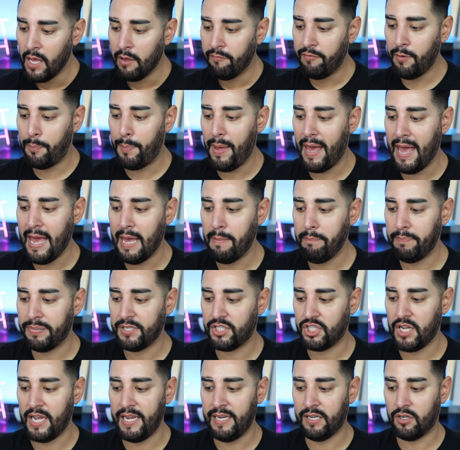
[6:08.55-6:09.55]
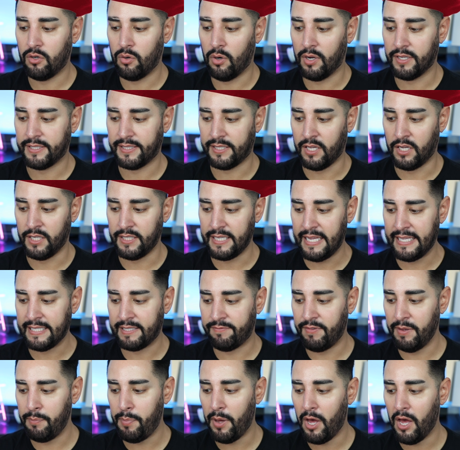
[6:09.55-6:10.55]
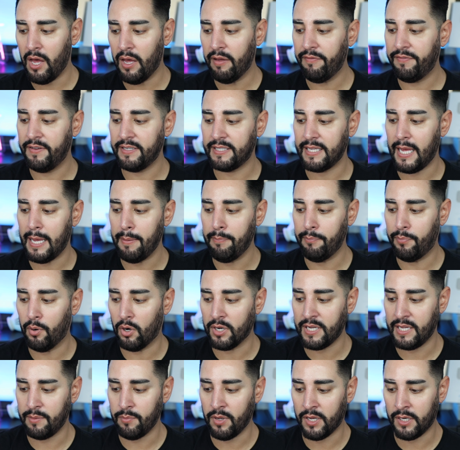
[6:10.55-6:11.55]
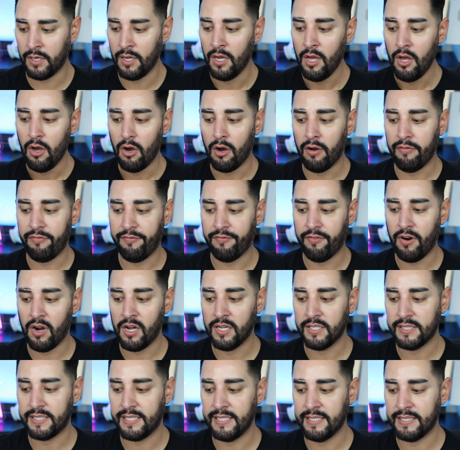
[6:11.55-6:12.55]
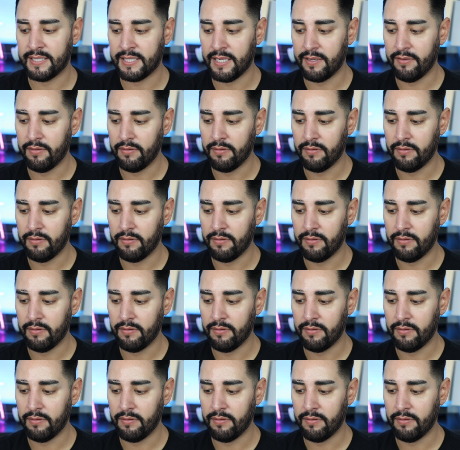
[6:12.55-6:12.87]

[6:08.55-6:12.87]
The Pamp Shade Croissant is the perfect embodiment of France's,